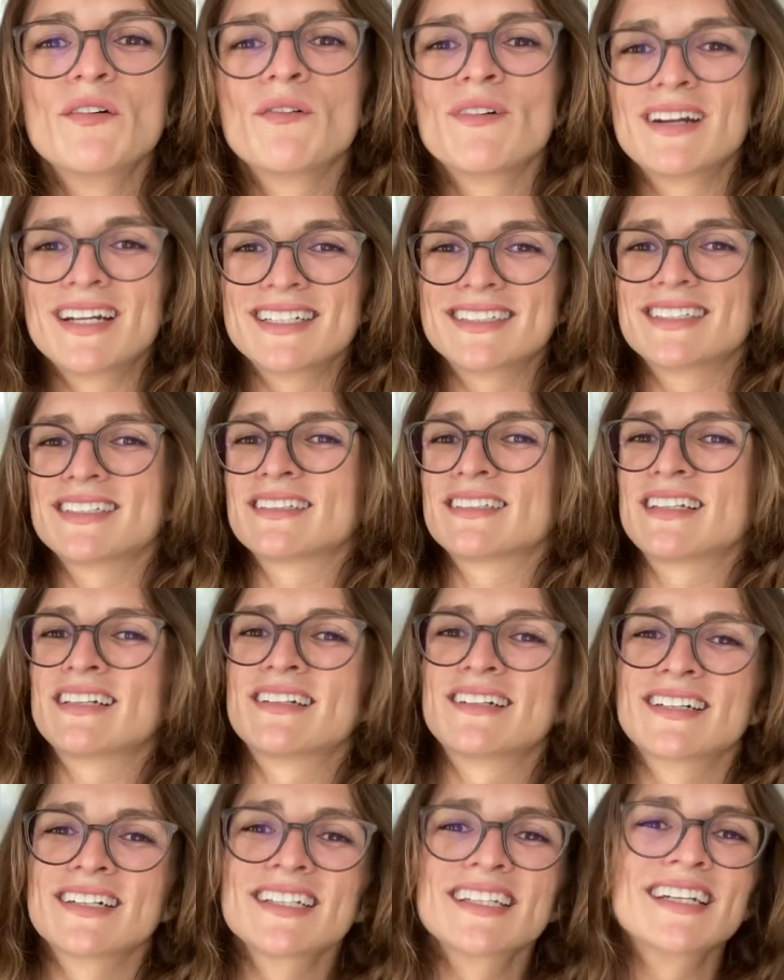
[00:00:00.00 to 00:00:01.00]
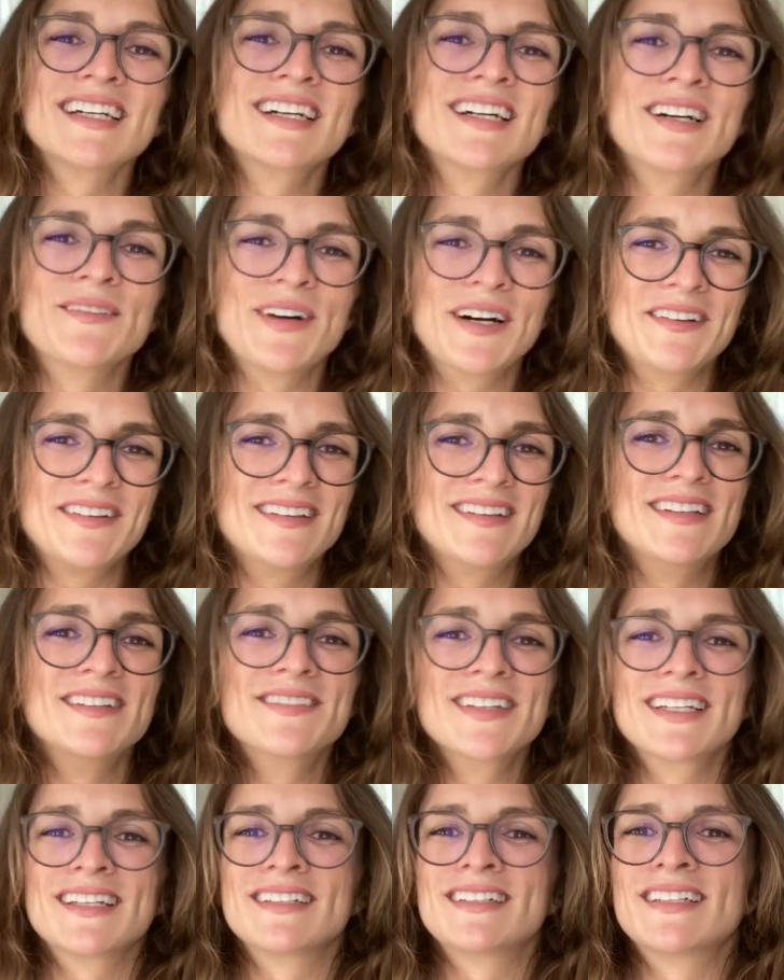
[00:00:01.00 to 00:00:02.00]
what I just said earlier about
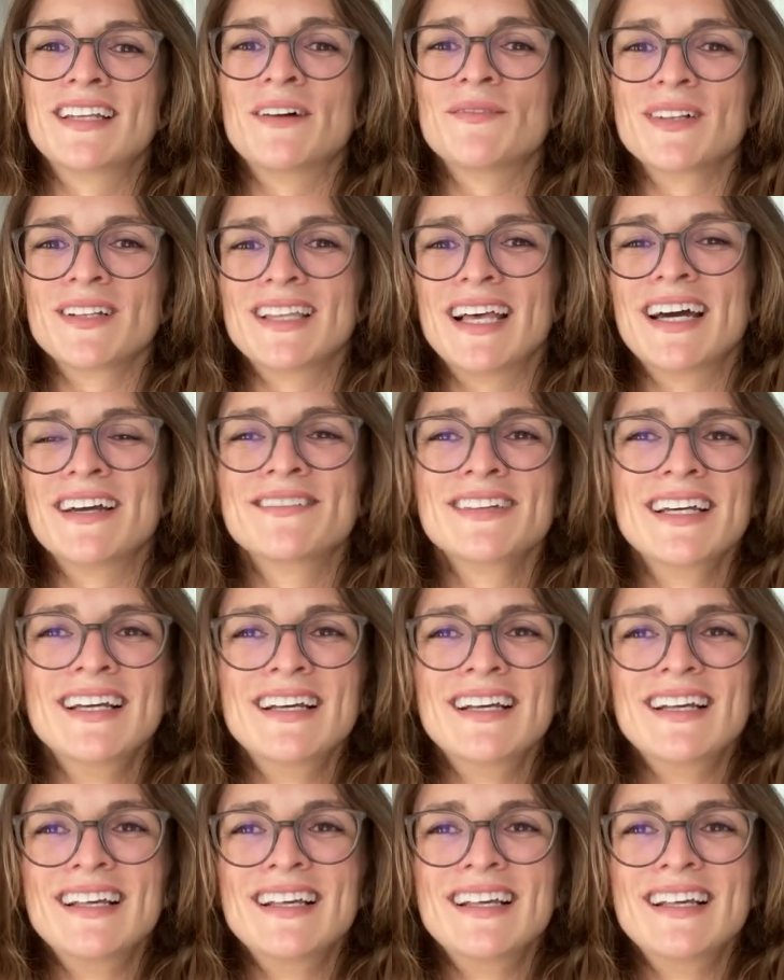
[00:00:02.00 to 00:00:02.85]
living a double life,